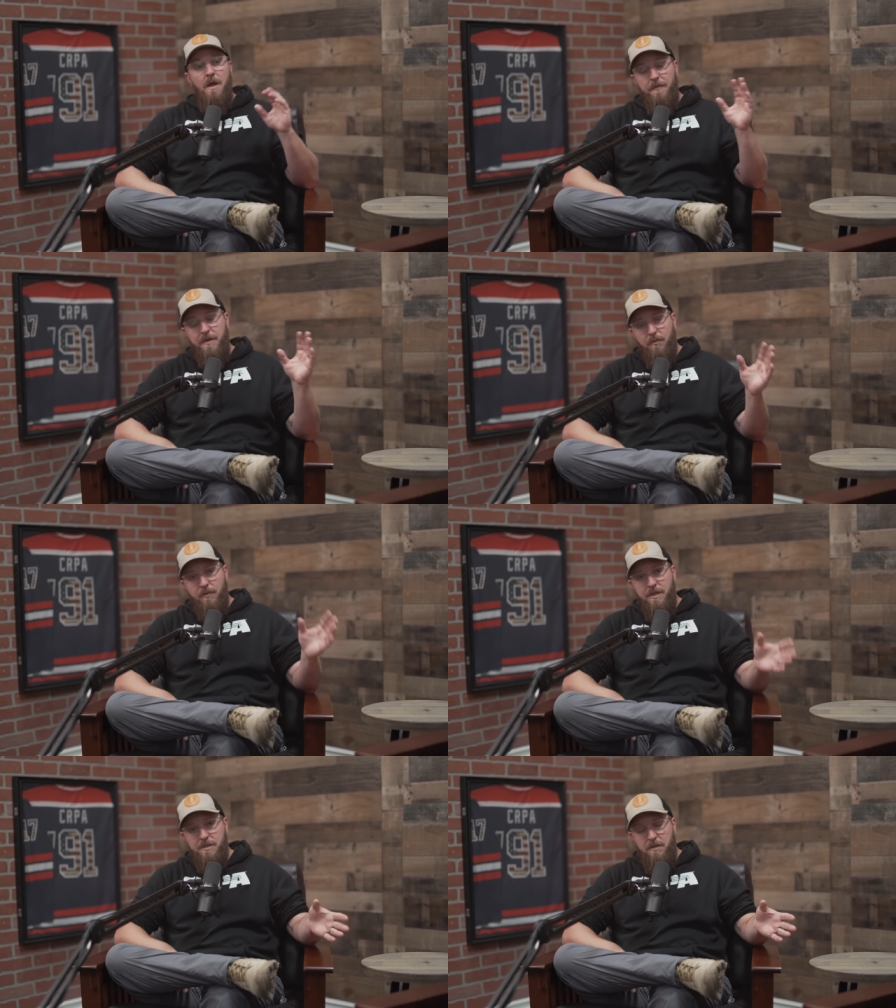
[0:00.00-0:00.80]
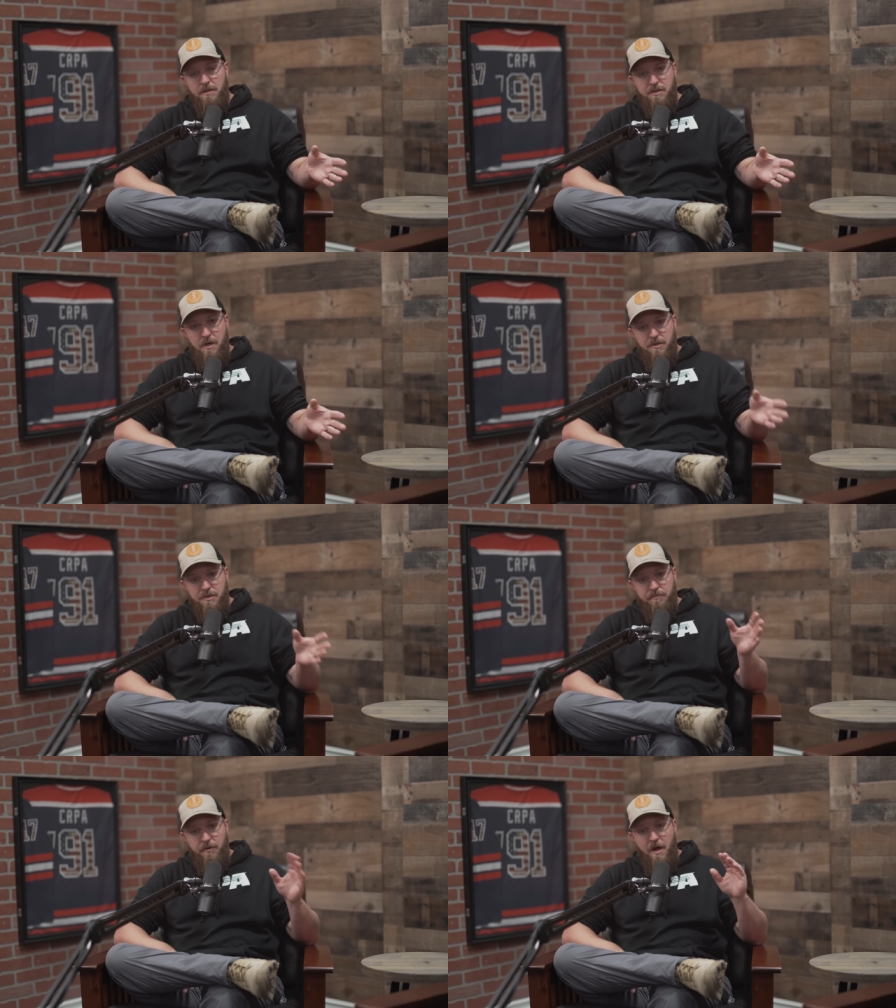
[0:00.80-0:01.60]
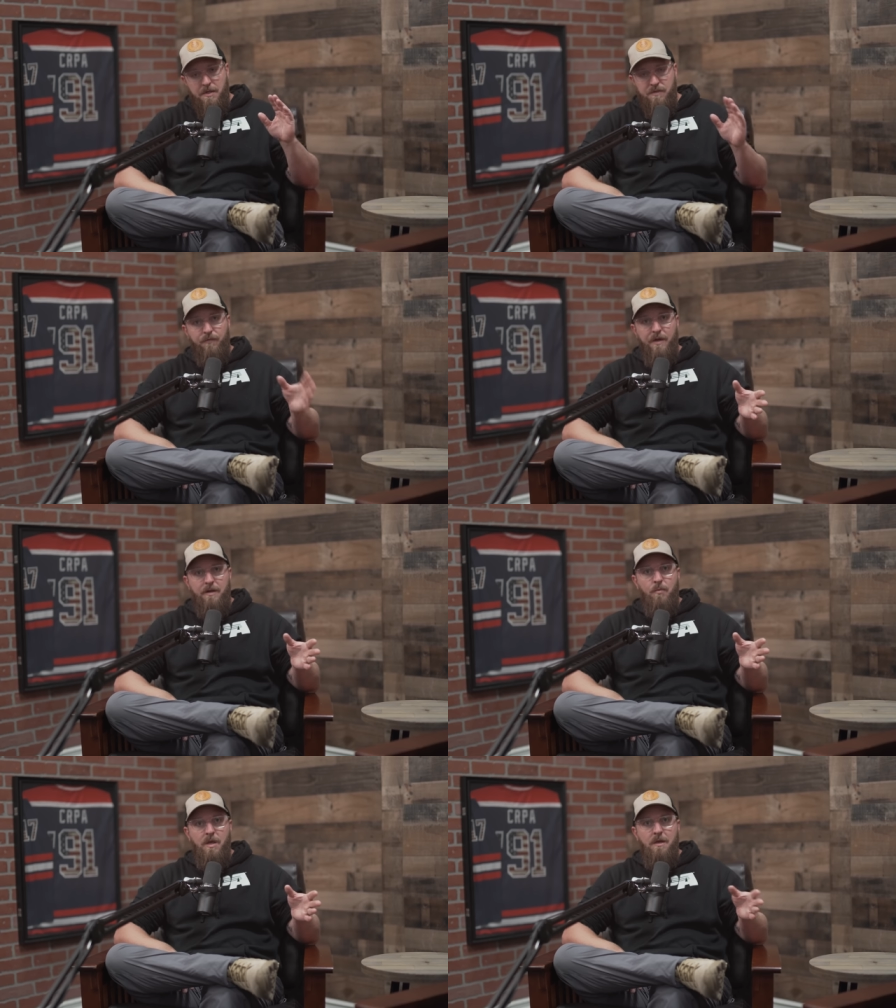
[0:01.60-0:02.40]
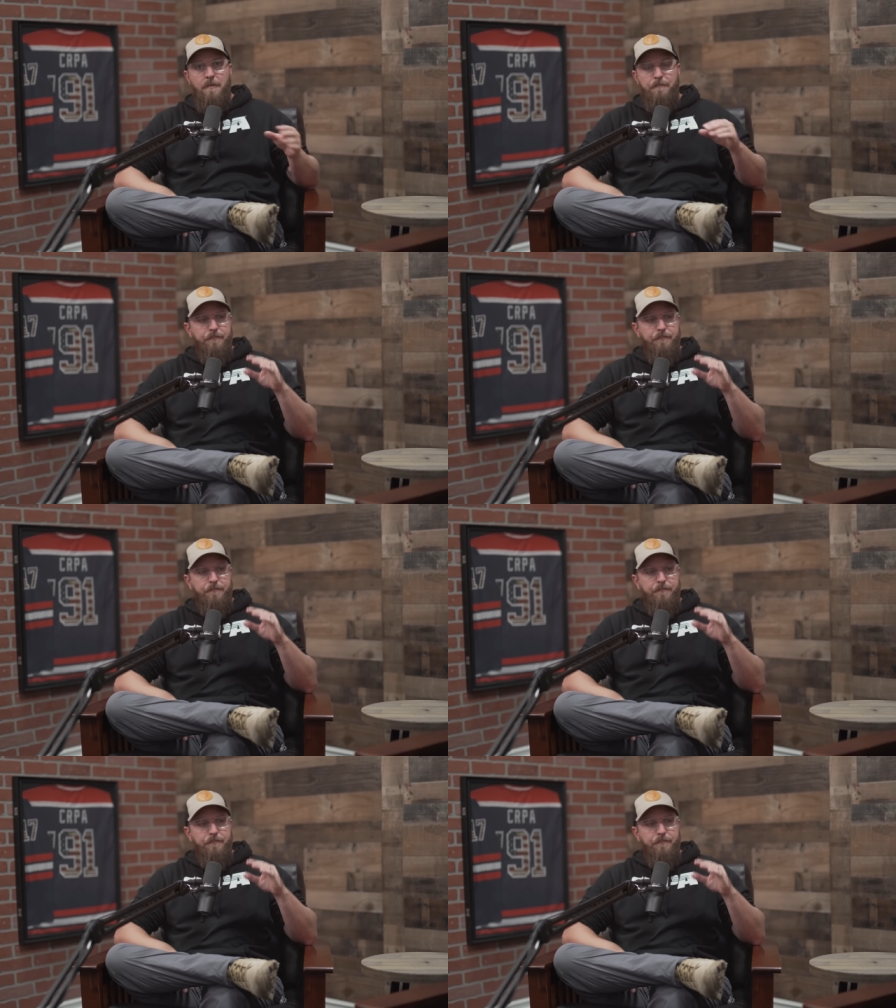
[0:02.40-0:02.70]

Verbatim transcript: The original injunction brought us Freedom Week,